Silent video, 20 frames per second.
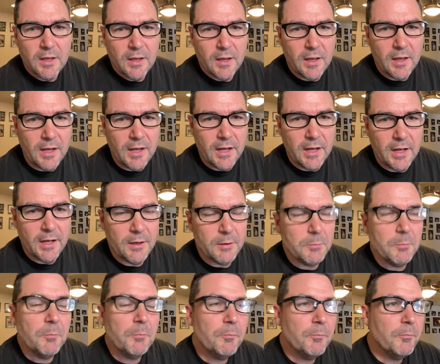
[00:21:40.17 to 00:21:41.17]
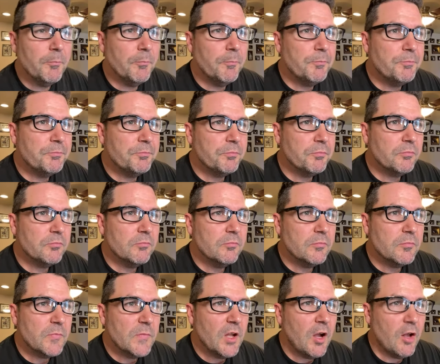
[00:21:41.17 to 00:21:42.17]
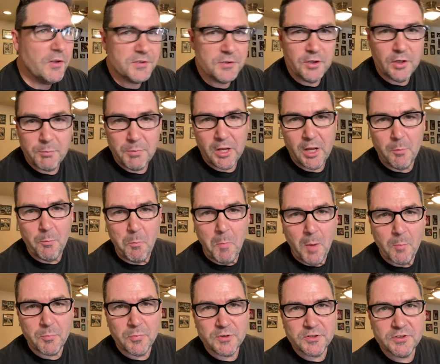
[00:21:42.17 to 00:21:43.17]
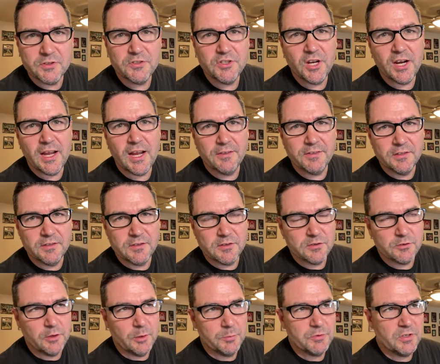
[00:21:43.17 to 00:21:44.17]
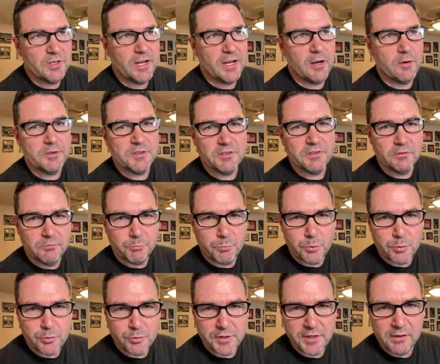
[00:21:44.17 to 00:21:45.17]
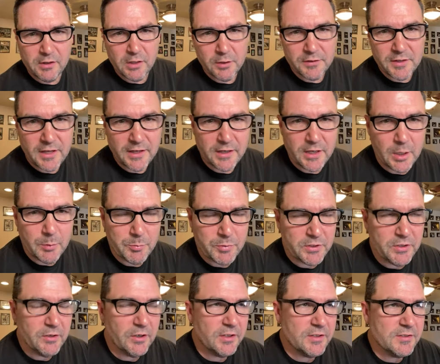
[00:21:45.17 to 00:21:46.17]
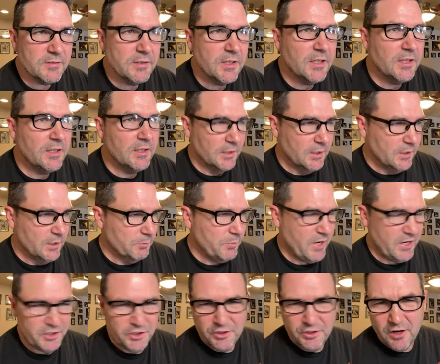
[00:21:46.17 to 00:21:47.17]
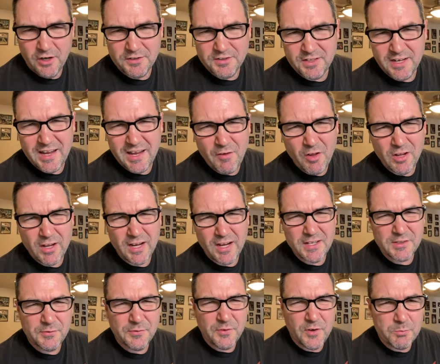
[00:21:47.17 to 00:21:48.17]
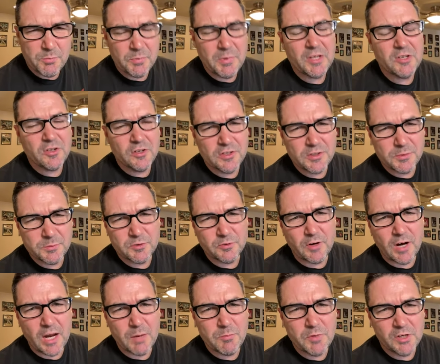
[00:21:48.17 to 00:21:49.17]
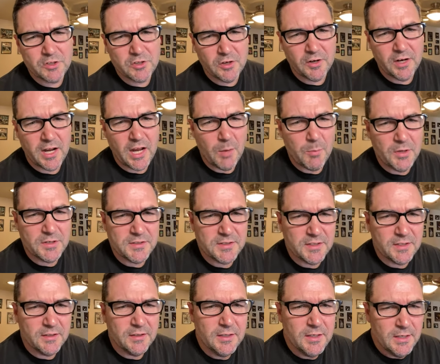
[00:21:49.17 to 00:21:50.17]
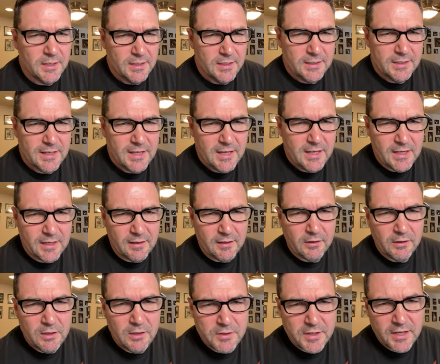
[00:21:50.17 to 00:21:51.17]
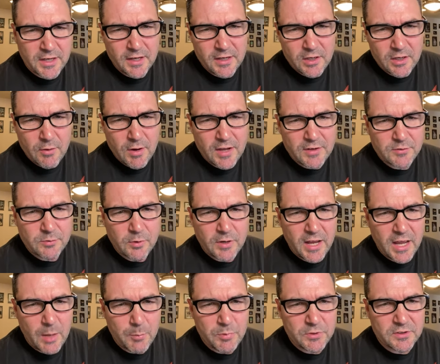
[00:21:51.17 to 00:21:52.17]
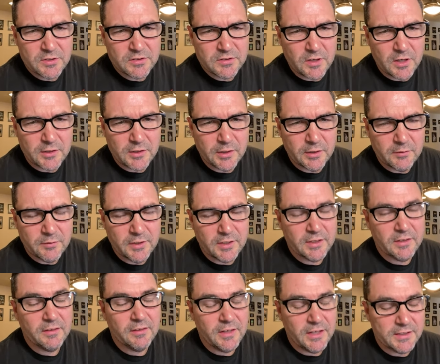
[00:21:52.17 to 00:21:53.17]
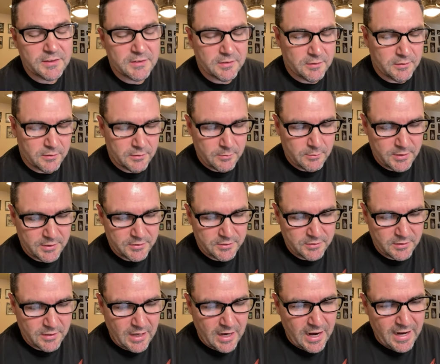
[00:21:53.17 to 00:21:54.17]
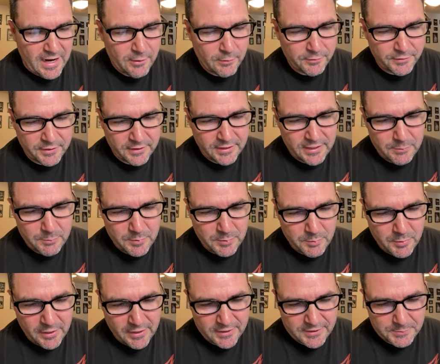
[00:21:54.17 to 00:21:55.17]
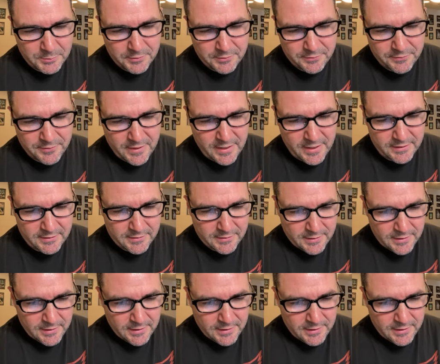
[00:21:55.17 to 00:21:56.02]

Also, you can become members. So check out the description. I always preload that up, and you can buy shirts and have all kinds of fun. But make sure you subscribe. Make sure you're commenting. King. Hello, King. You asked, what happened to Stuttering Vic? That's a good question. I don't think he'd be possible to find.